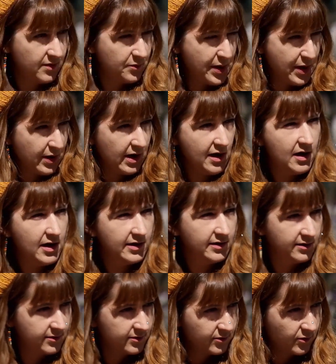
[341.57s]
bearing on
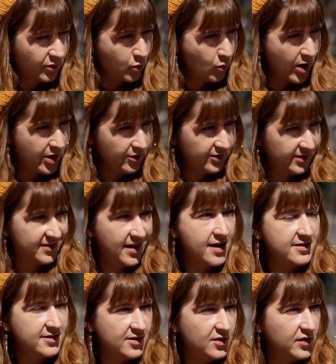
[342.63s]
what you'll decide
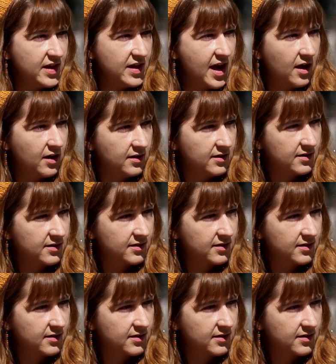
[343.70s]
to do at the end?